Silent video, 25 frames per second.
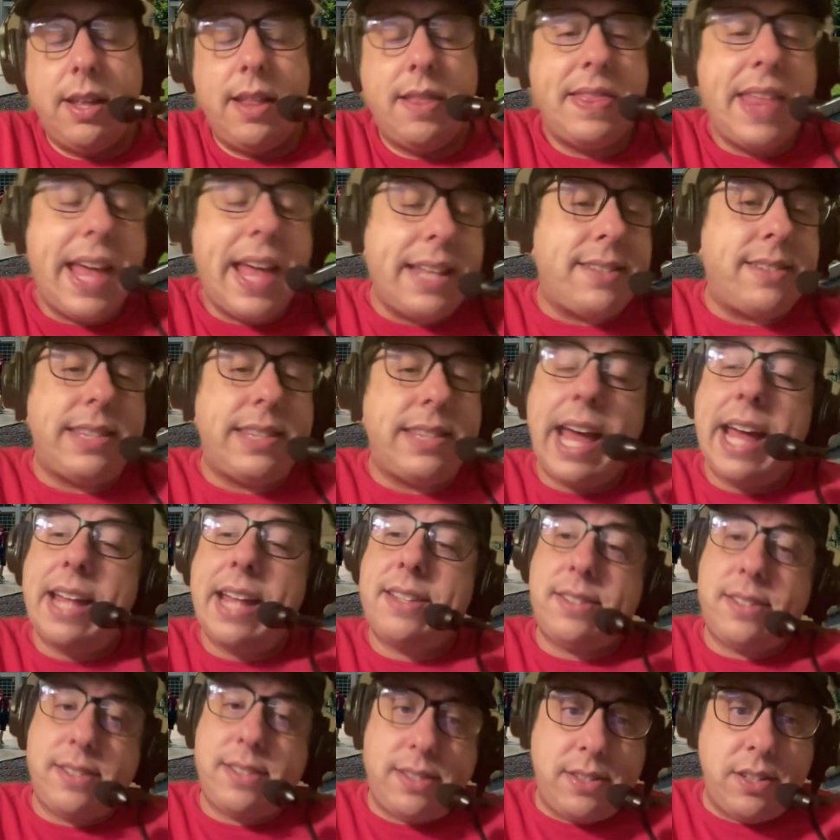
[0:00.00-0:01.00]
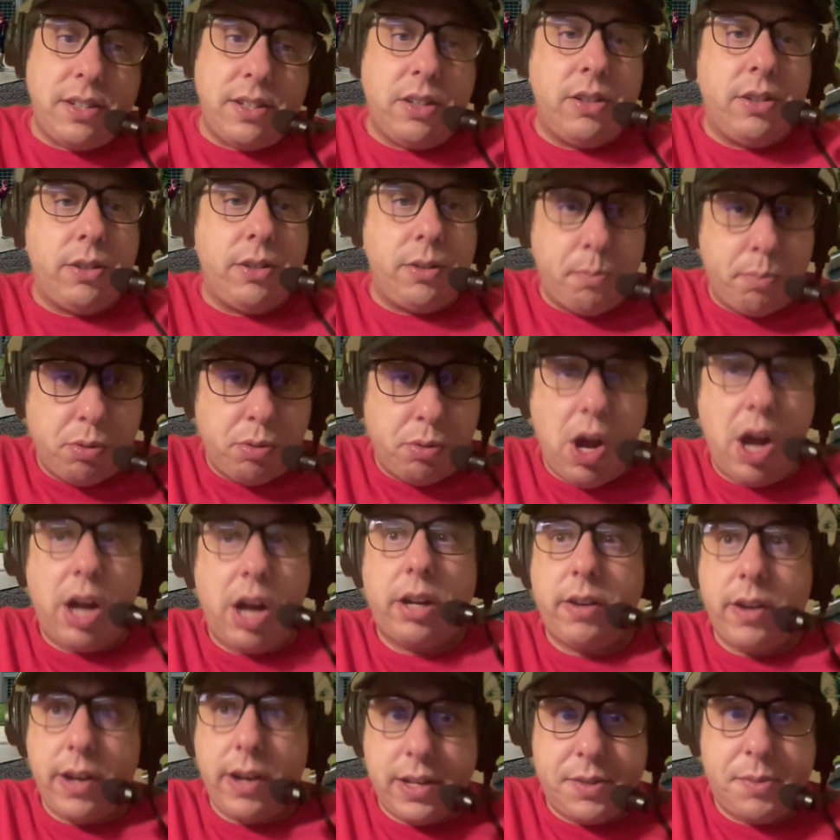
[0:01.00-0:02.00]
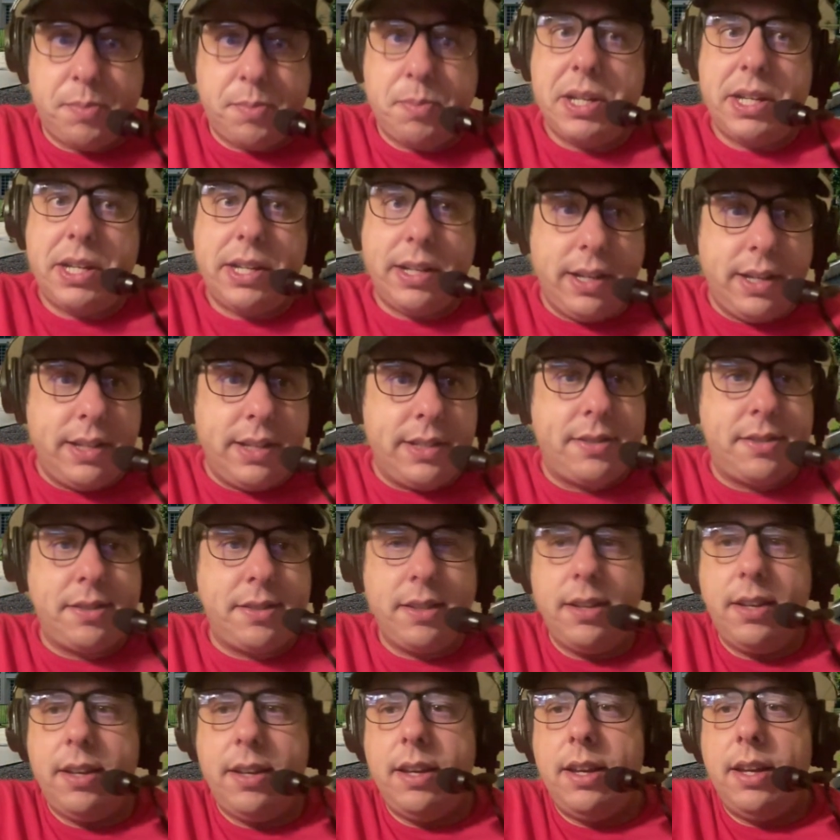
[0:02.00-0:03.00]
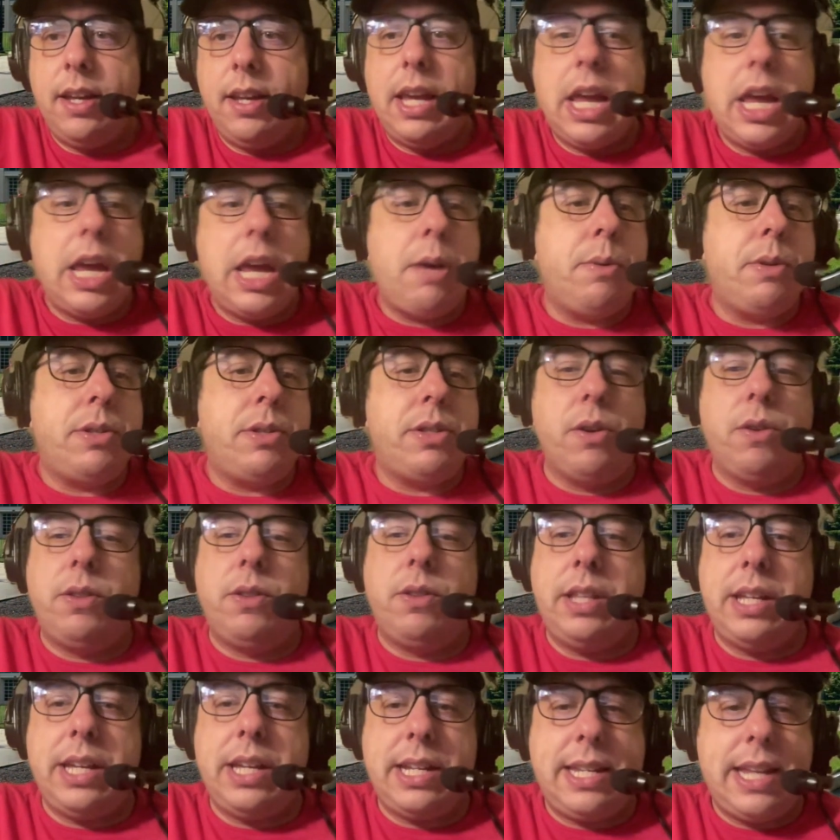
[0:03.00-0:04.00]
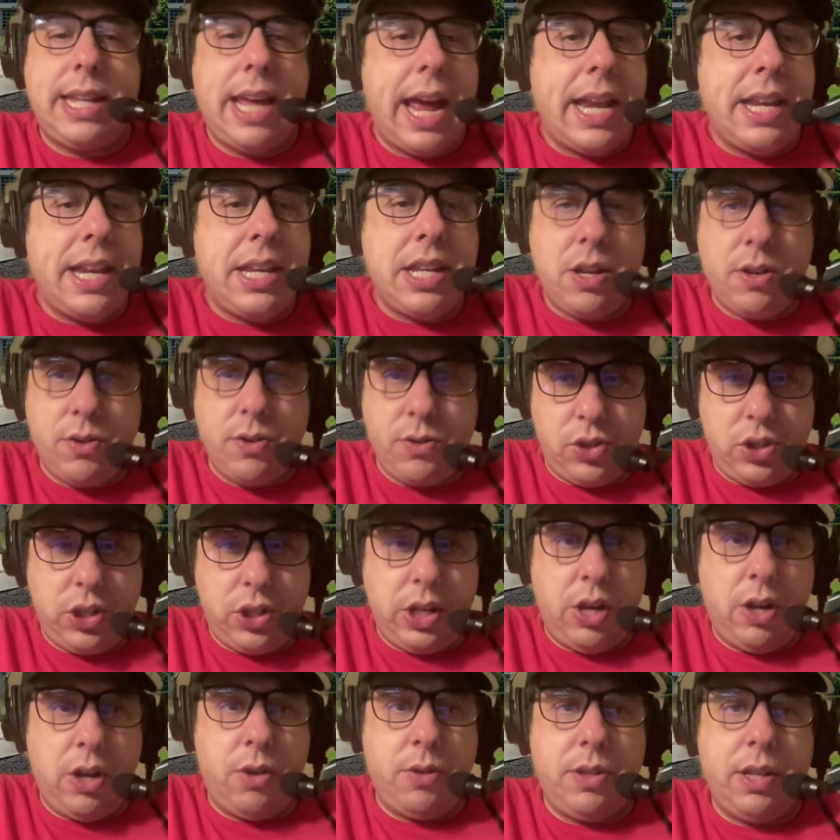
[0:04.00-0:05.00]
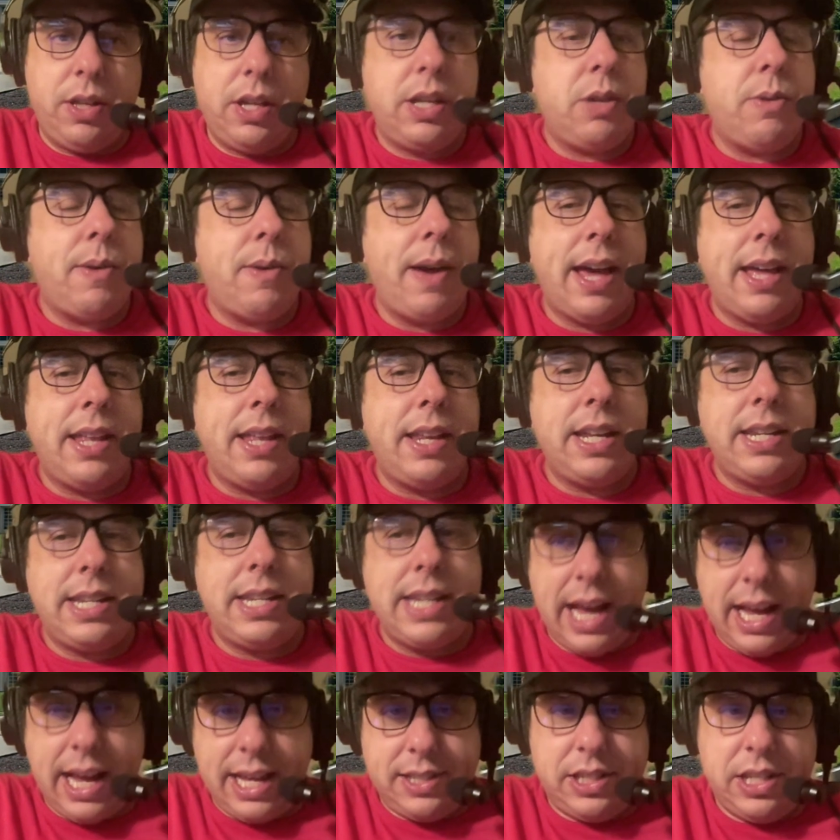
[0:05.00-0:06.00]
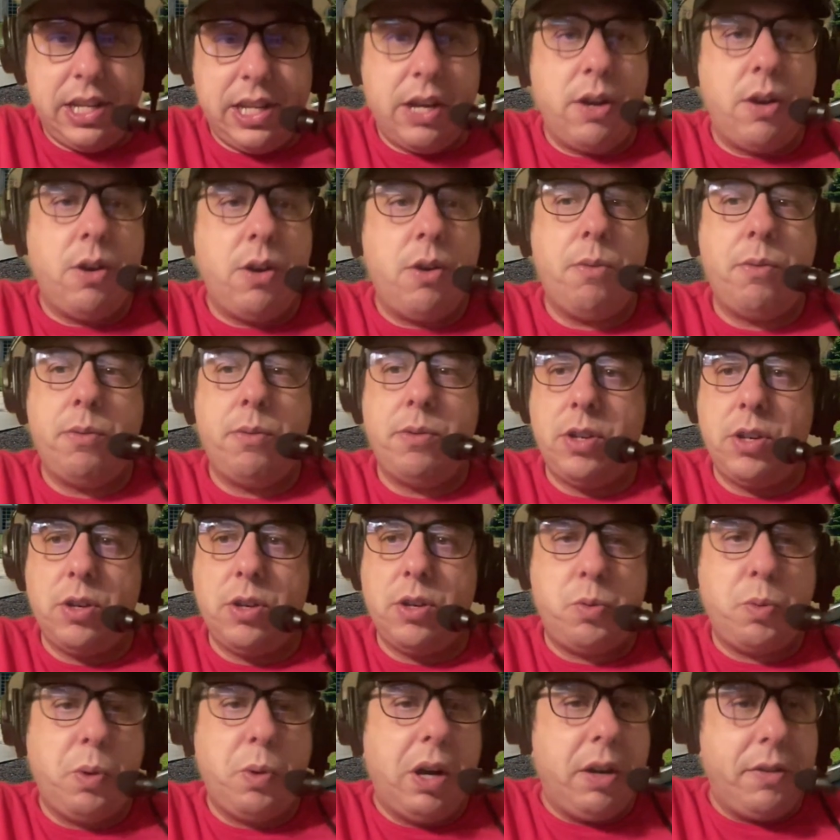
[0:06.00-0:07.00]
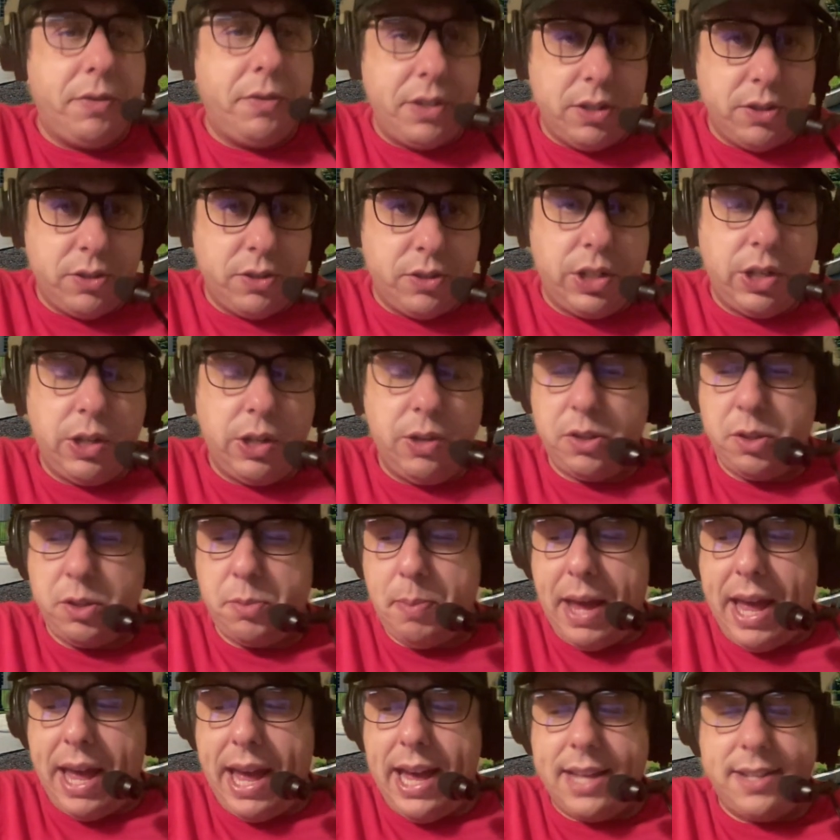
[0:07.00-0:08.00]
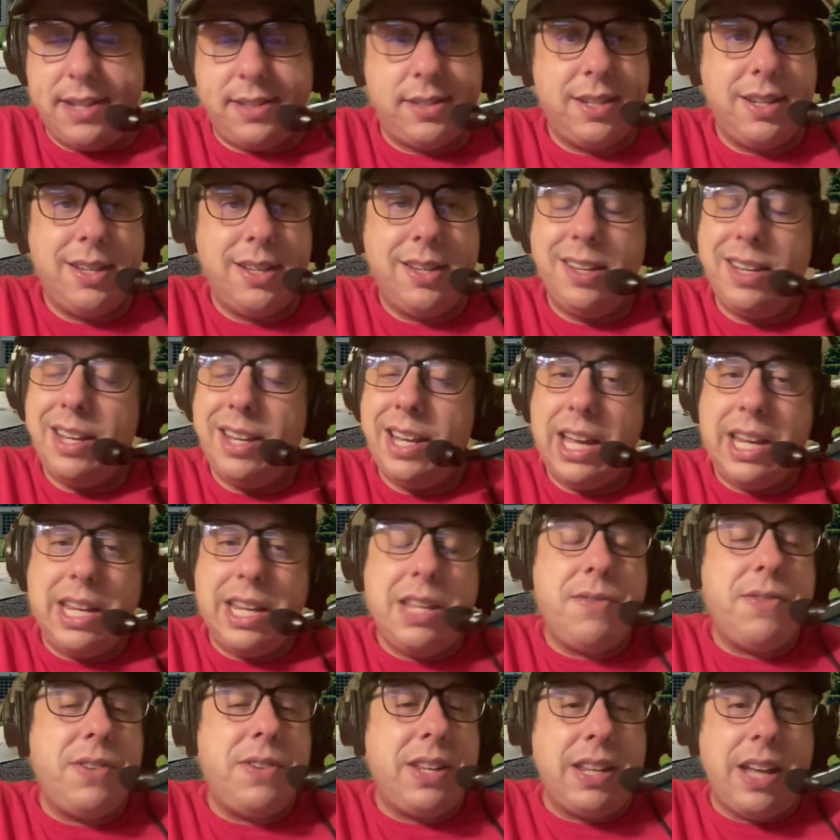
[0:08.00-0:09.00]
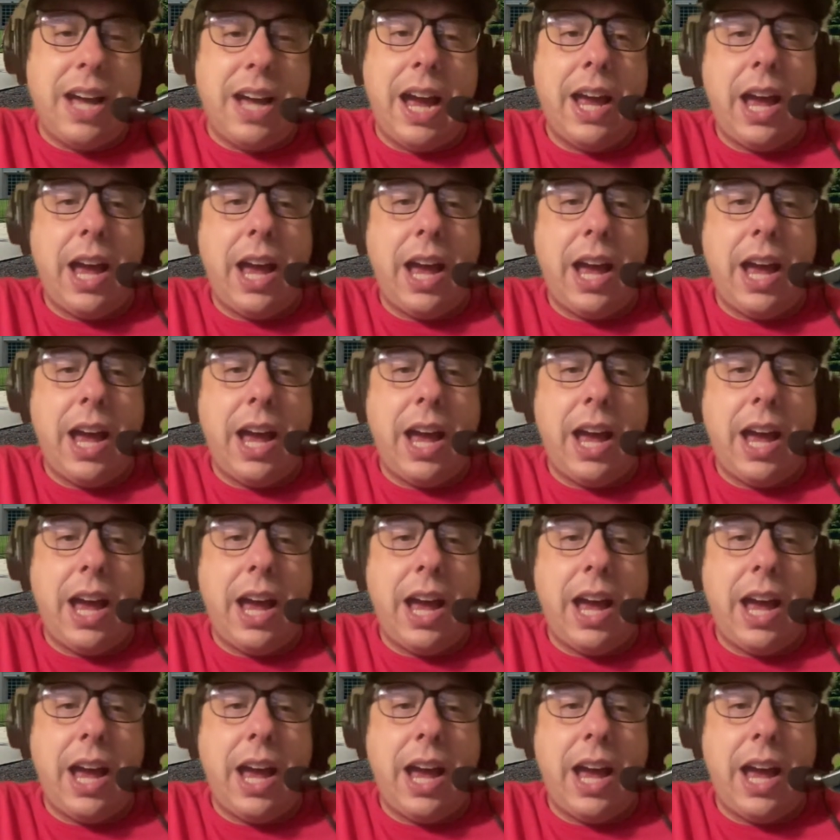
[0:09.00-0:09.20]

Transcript: that's still progress, because it was only 10 years ago that you had Adazio, 12 years ago Spaz, and even